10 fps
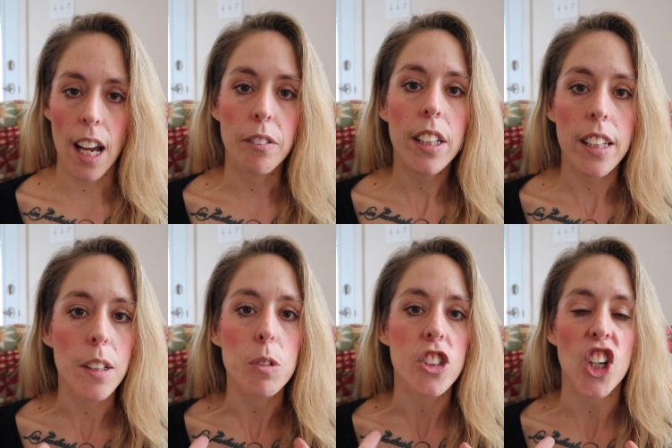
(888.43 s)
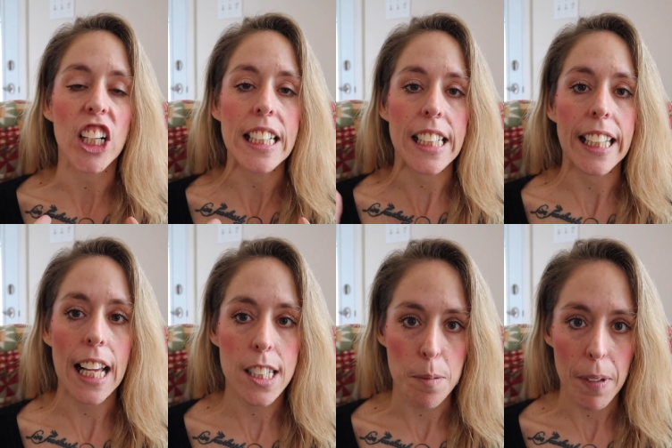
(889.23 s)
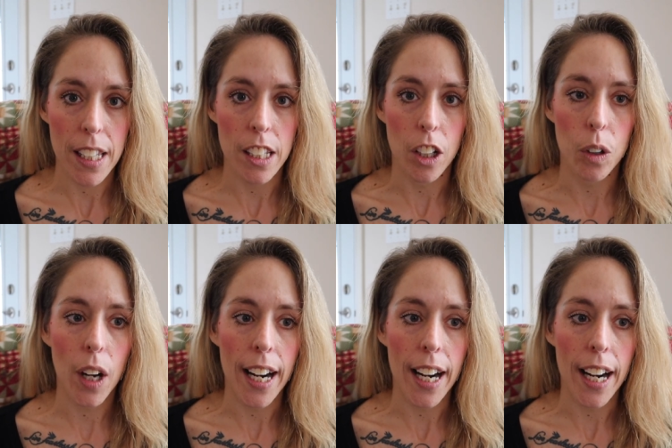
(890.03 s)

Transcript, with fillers: everything was starting to get to me, you know,